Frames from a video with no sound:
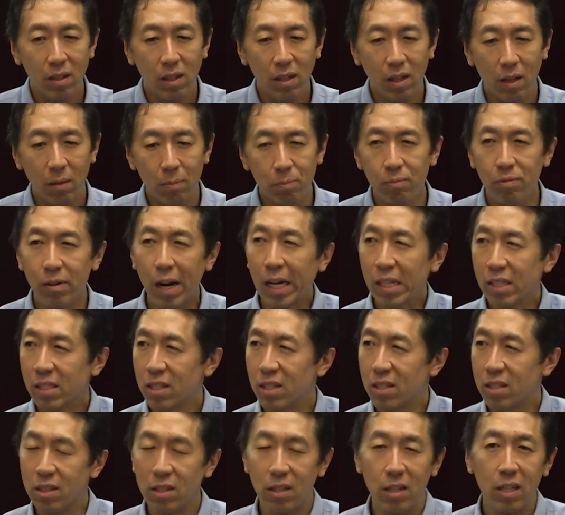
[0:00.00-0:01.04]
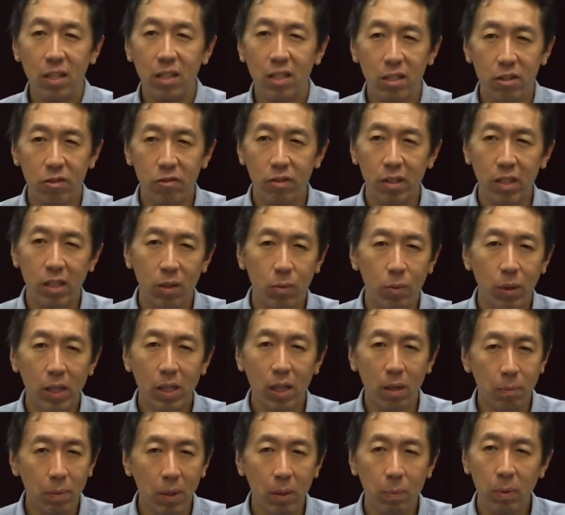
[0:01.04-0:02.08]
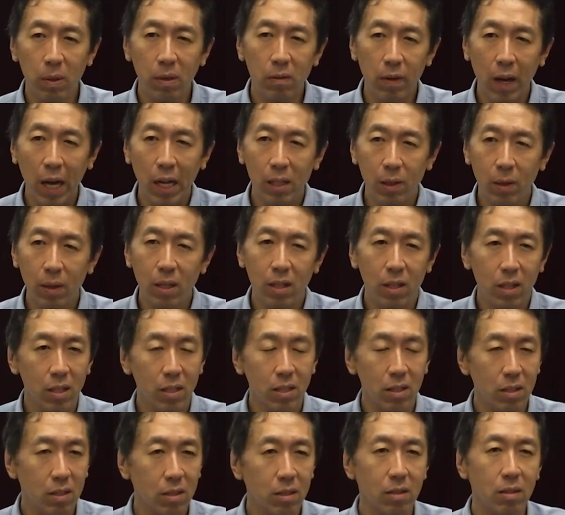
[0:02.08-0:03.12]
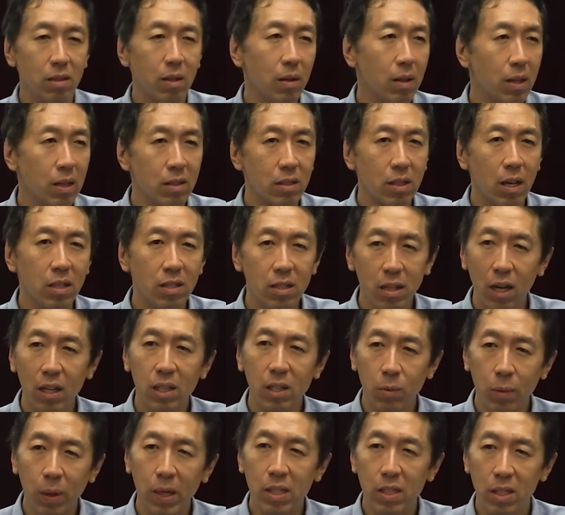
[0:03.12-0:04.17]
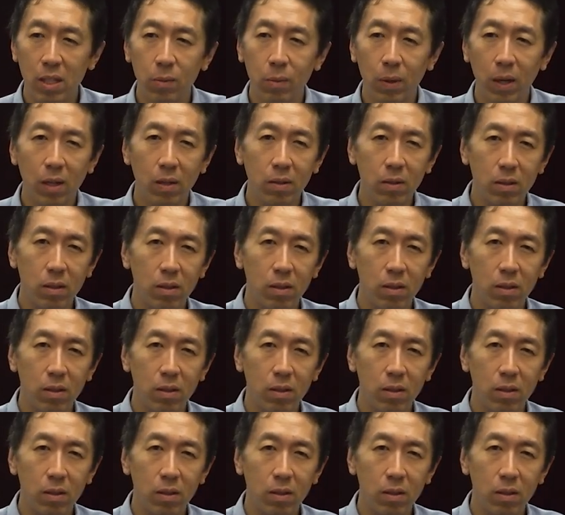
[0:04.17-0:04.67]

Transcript: uh, practice in industry, the way that people evaluate is, you know, has, has other ways as well.